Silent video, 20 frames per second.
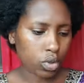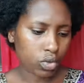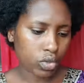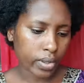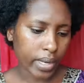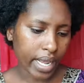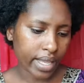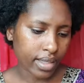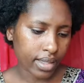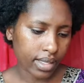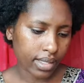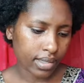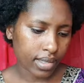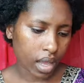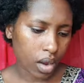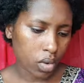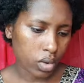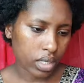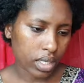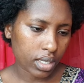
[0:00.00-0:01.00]
try this
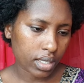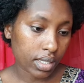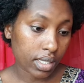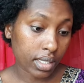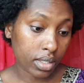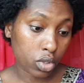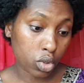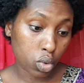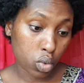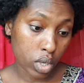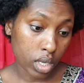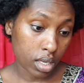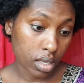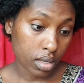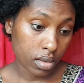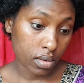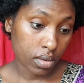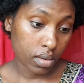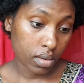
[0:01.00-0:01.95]
out, sijui